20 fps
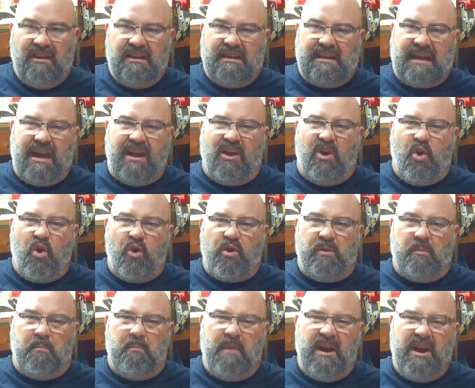Kind of hard to
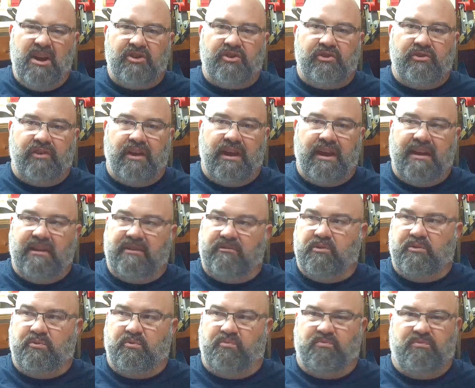measure that
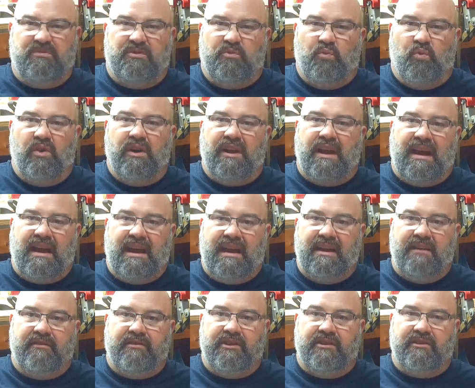with what I
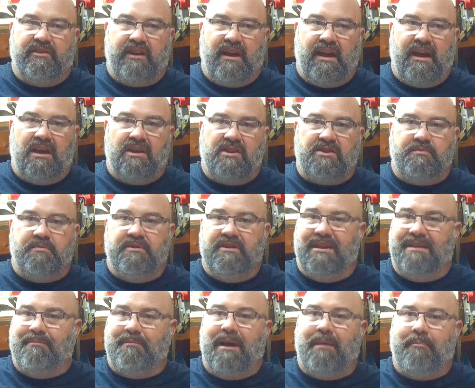have here at the house, but
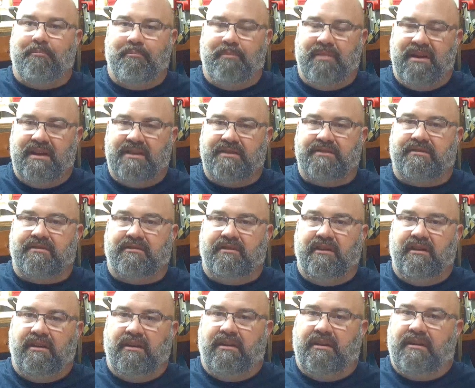my best
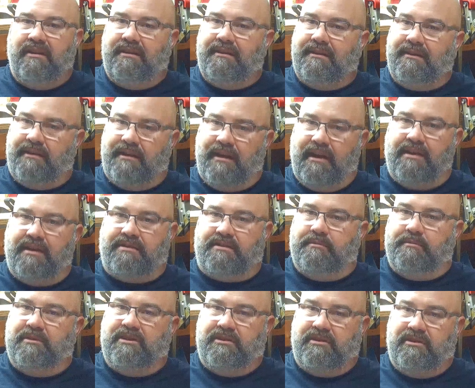
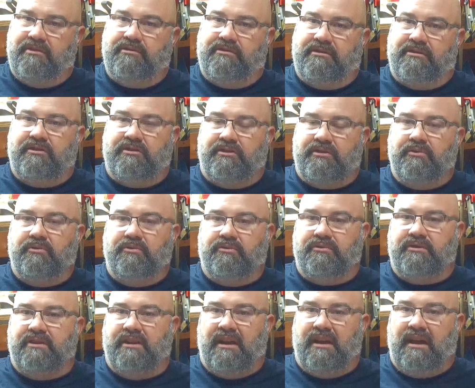guesstimate using the tools
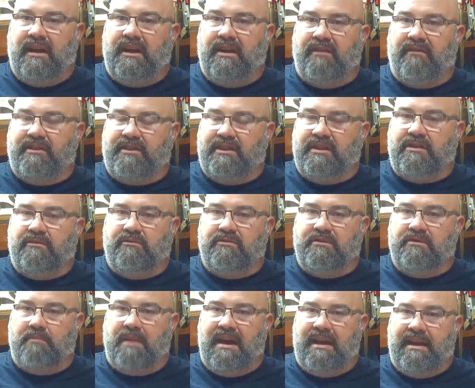that I have, I think it was
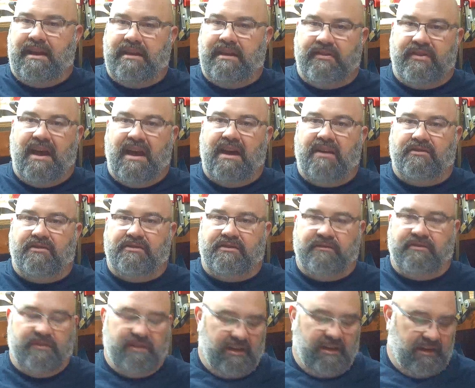about 0.08
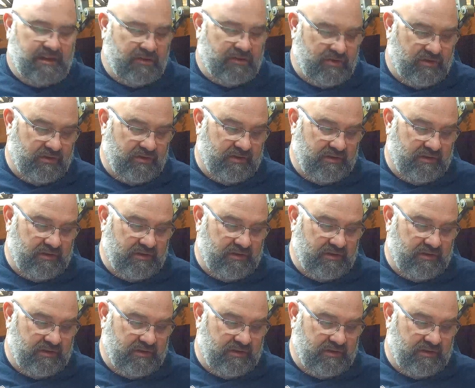of an inch.